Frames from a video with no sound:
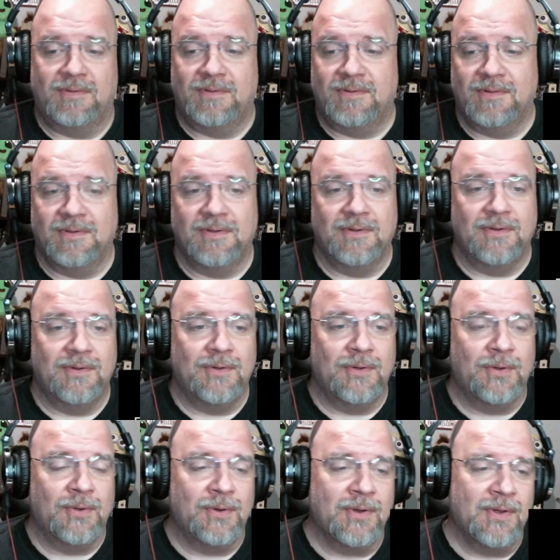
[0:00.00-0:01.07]

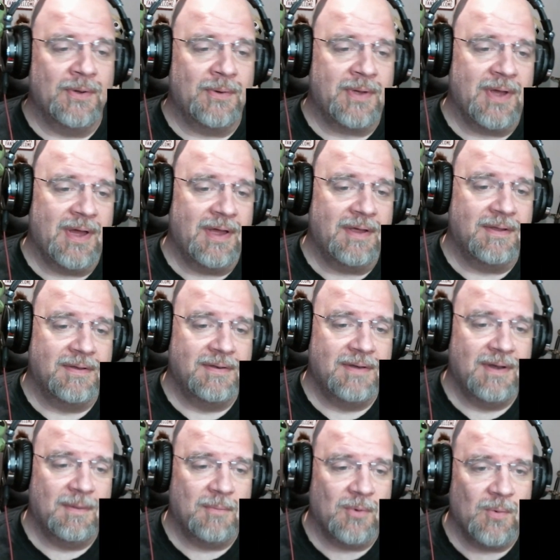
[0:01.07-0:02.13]
Dude, okay.
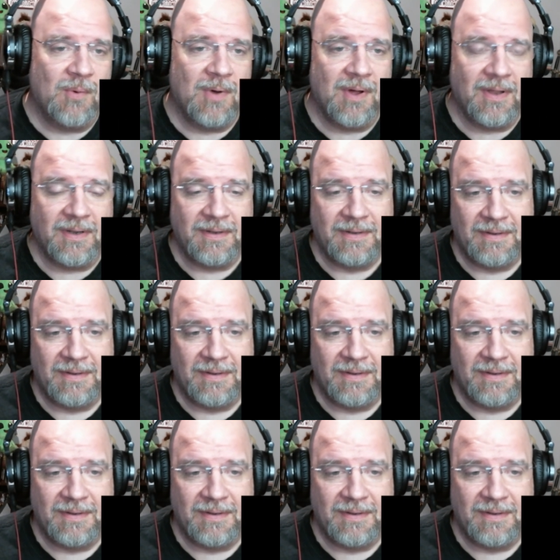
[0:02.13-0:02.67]
Number one.